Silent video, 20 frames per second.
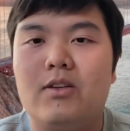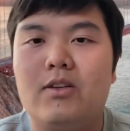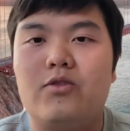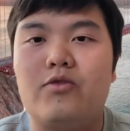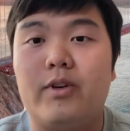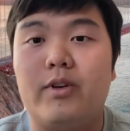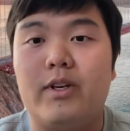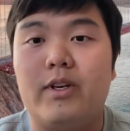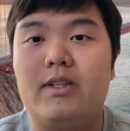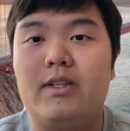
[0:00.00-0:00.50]

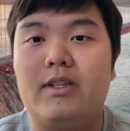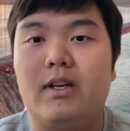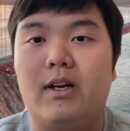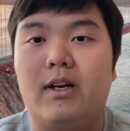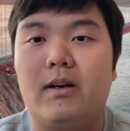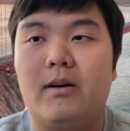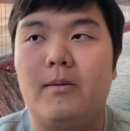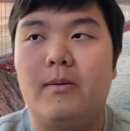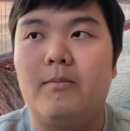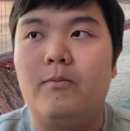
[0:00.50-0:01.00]
treat
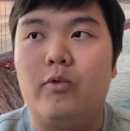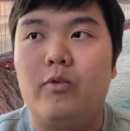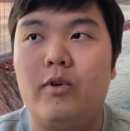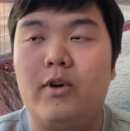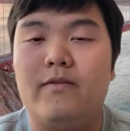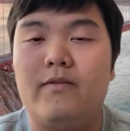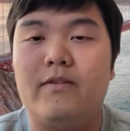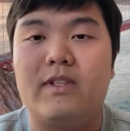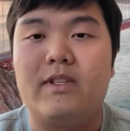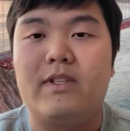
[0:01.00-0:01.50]
them
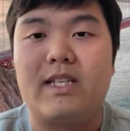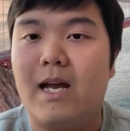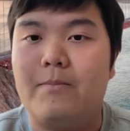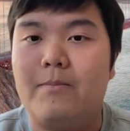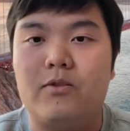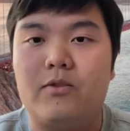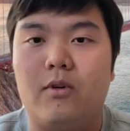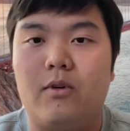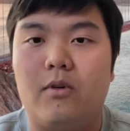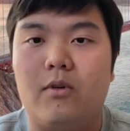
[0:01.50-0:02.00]
with
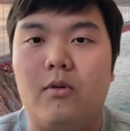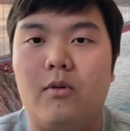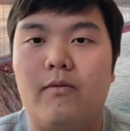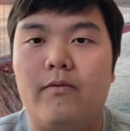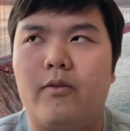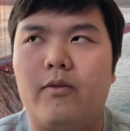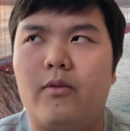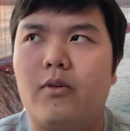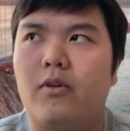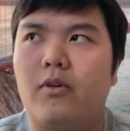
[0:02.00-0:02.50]

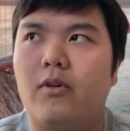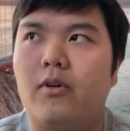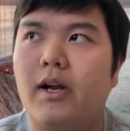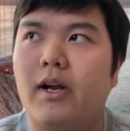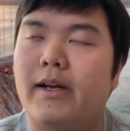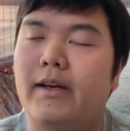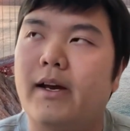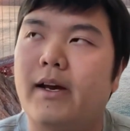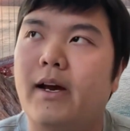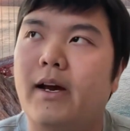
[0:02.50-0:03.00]
Zapsol for
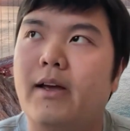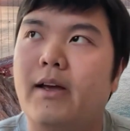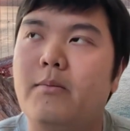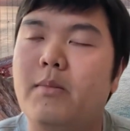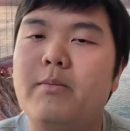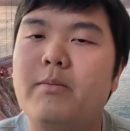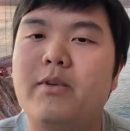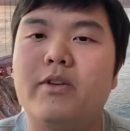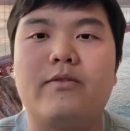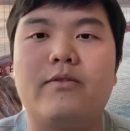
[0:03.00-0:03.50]
like I
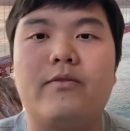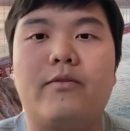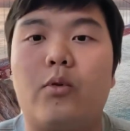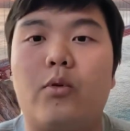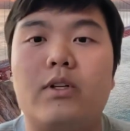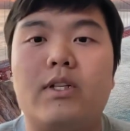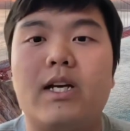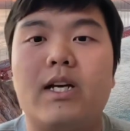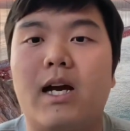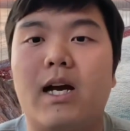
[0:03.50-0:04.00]
remember it's
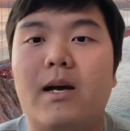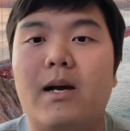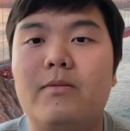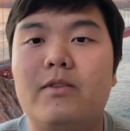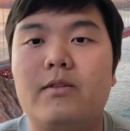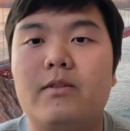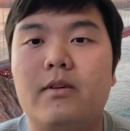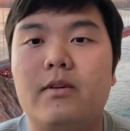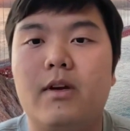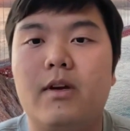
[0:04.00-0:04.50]
4
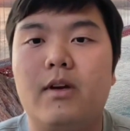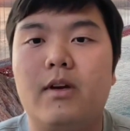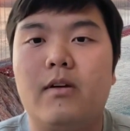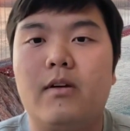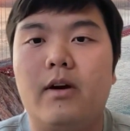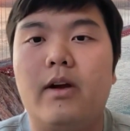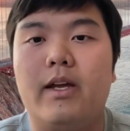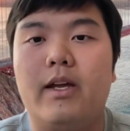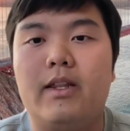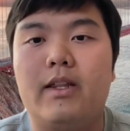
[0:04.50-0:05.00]
times
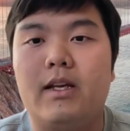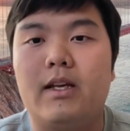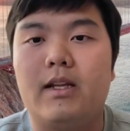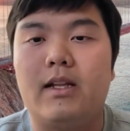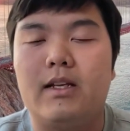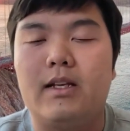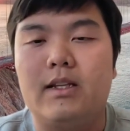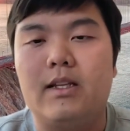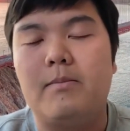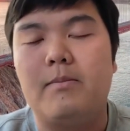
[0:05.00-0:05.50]
in
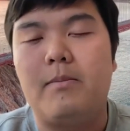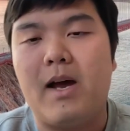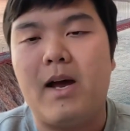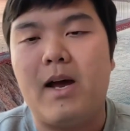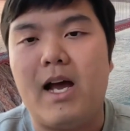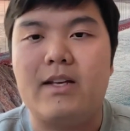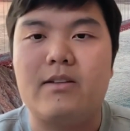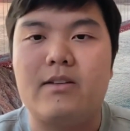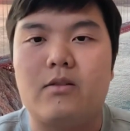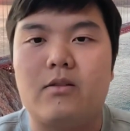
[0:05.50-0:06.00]
the
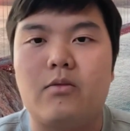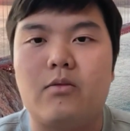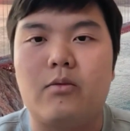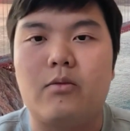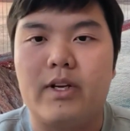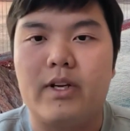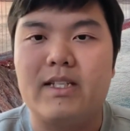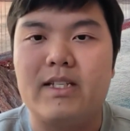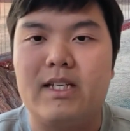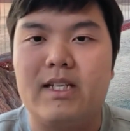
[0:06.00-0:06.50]
past
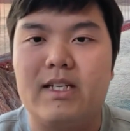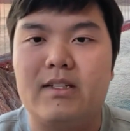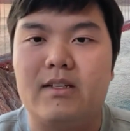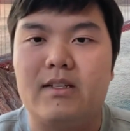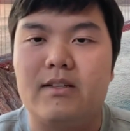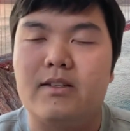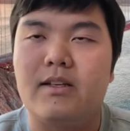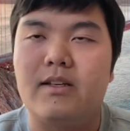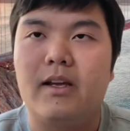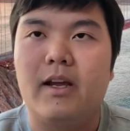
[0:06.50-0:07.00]
growing
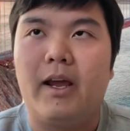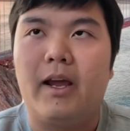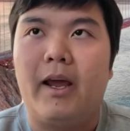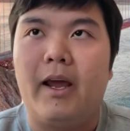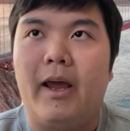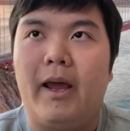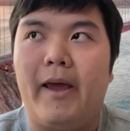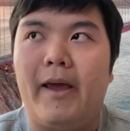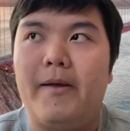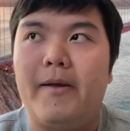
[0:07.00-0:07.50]
seasons,
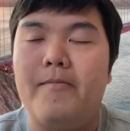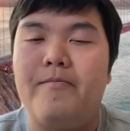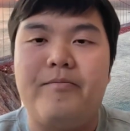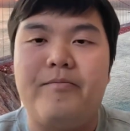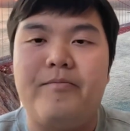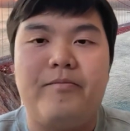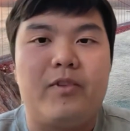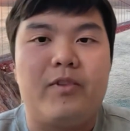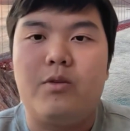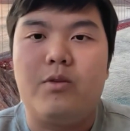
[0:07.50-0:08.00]

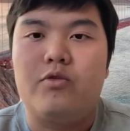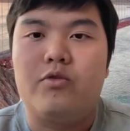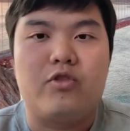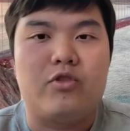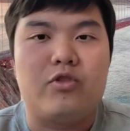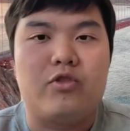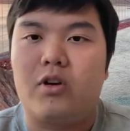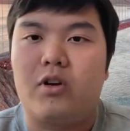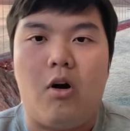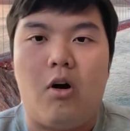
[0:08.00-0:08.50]
and they were
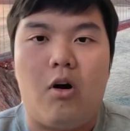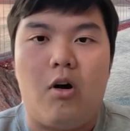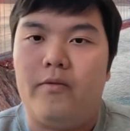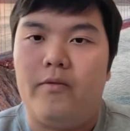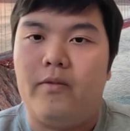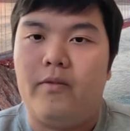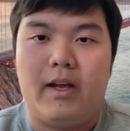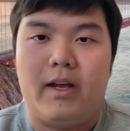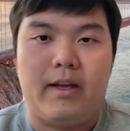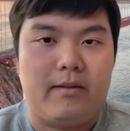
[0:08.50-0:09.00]
just
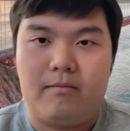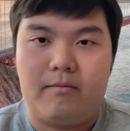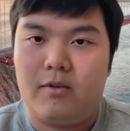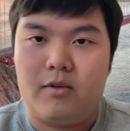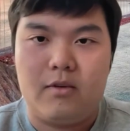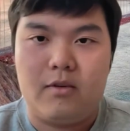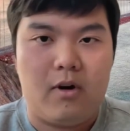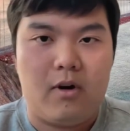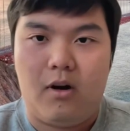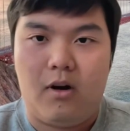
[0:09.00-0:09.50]
gone, like
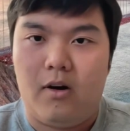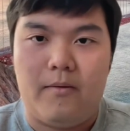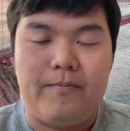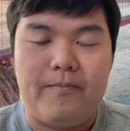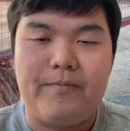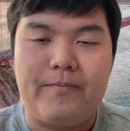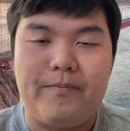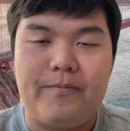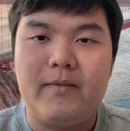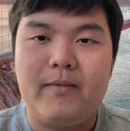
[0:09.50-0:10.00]

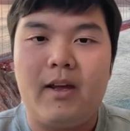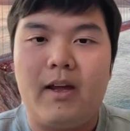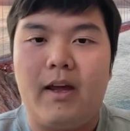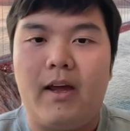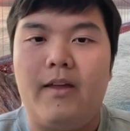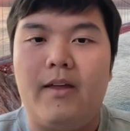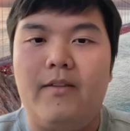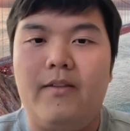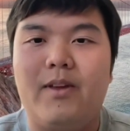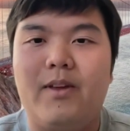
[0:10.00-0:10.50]
gone.
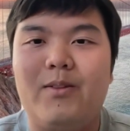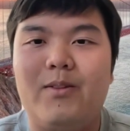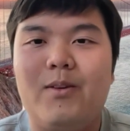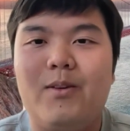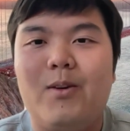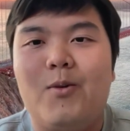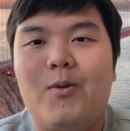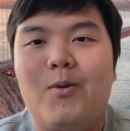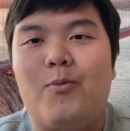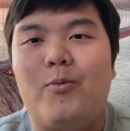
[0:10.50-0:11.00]
And then
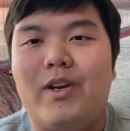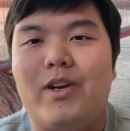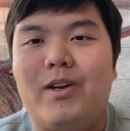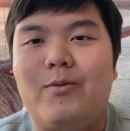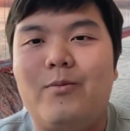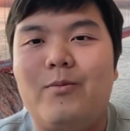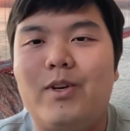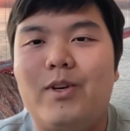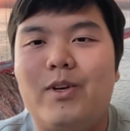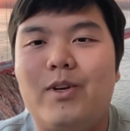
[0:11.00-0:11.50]

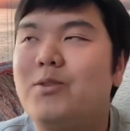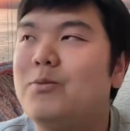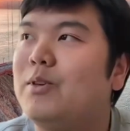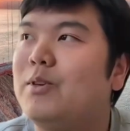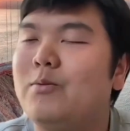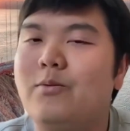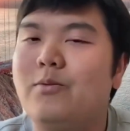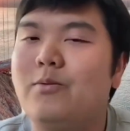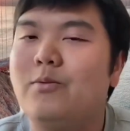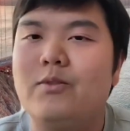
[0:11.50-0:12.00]

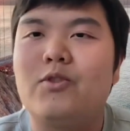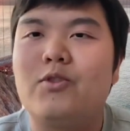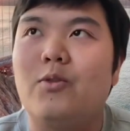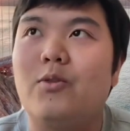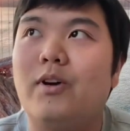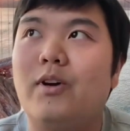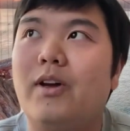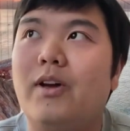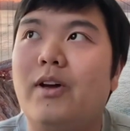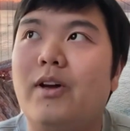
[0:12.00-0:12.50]
we
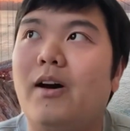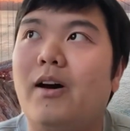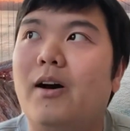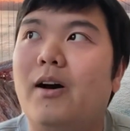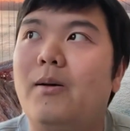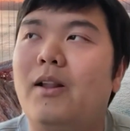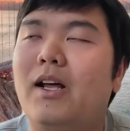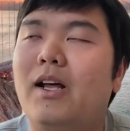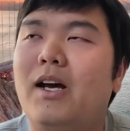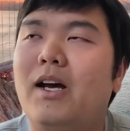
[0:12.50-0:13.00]
so
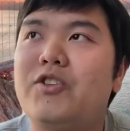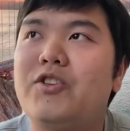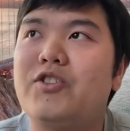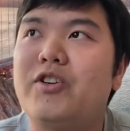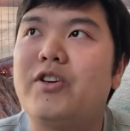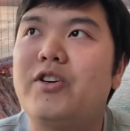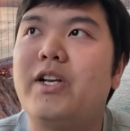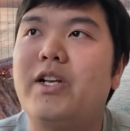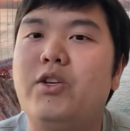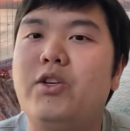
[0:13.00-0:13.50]

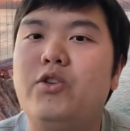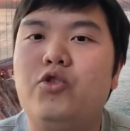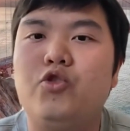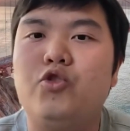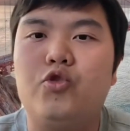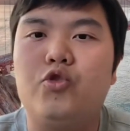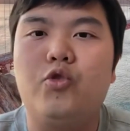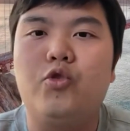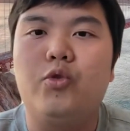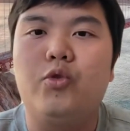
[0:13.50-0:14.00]
last year in
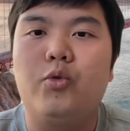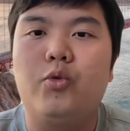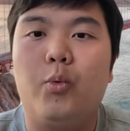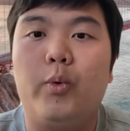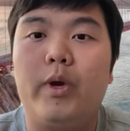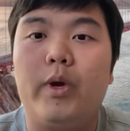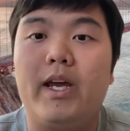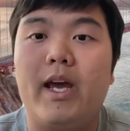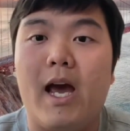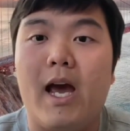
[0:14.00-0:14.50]
June
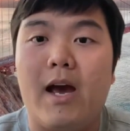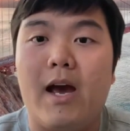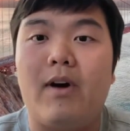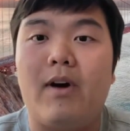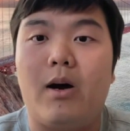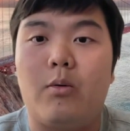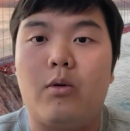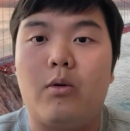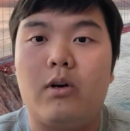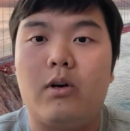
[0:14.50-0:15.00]
we have
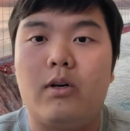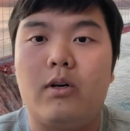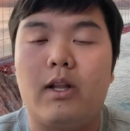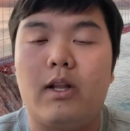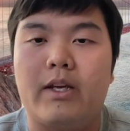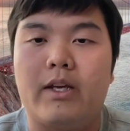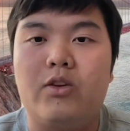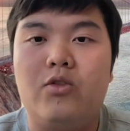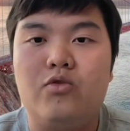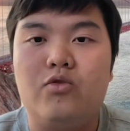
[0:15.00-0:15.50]
our
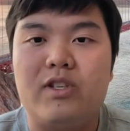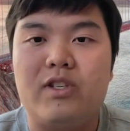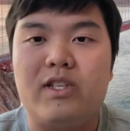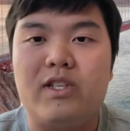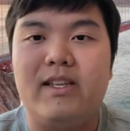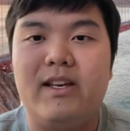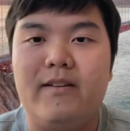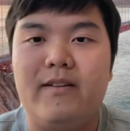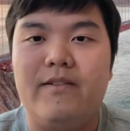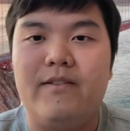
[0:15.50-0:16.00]
like
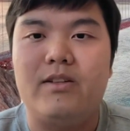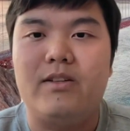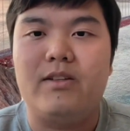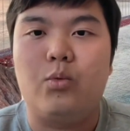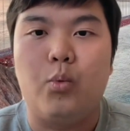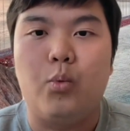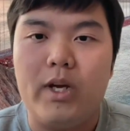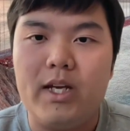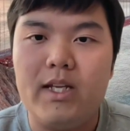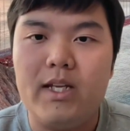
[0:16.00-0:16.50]
UC
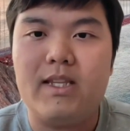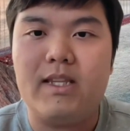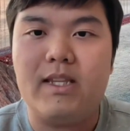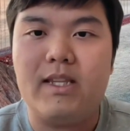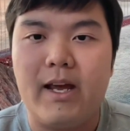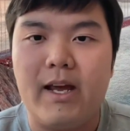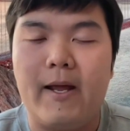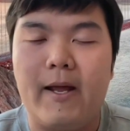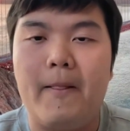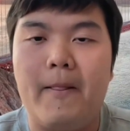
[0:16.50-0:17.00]
Davis Wheat
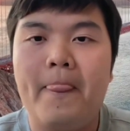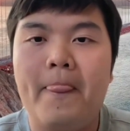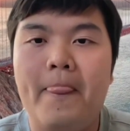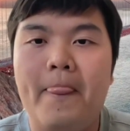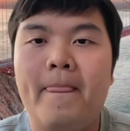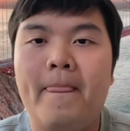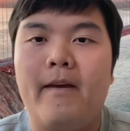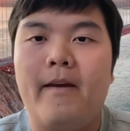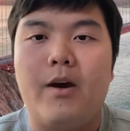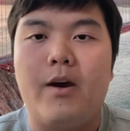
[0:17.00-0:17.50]
Day,
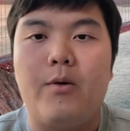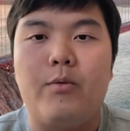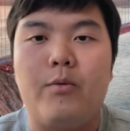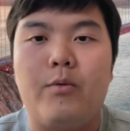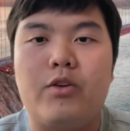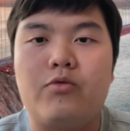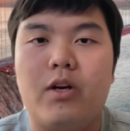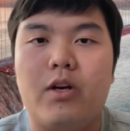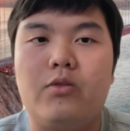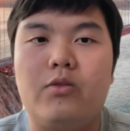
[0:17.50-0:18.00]
and
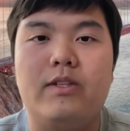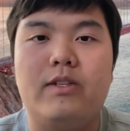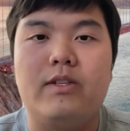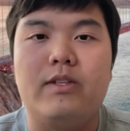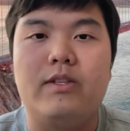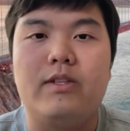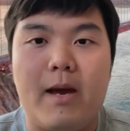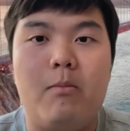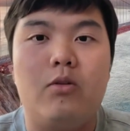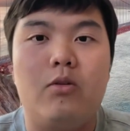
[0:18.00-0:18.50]
we try to
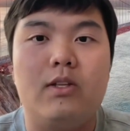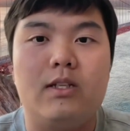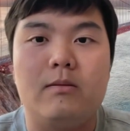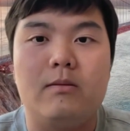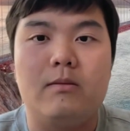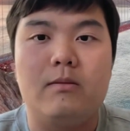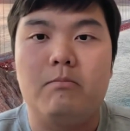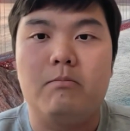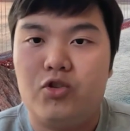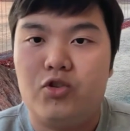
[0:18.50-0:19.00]
demo
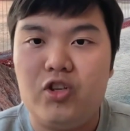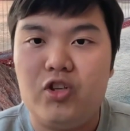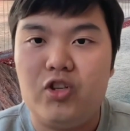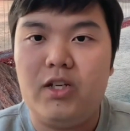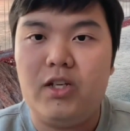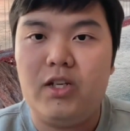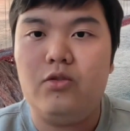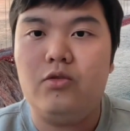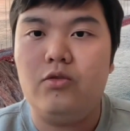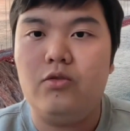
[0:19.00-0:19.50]
the
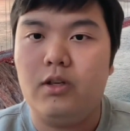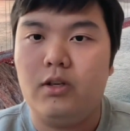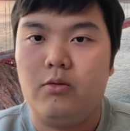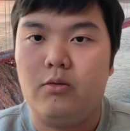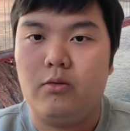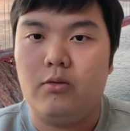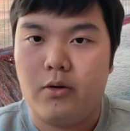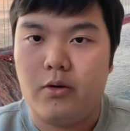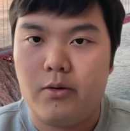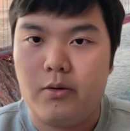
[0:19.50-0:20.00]
machine to the
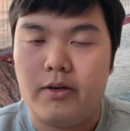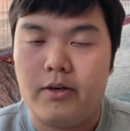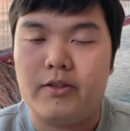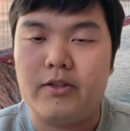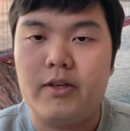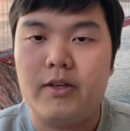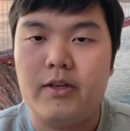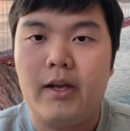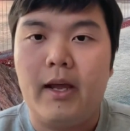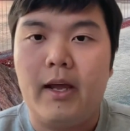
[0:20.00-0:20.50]

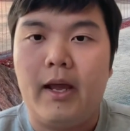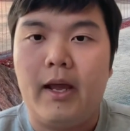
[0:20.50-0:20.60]
growers.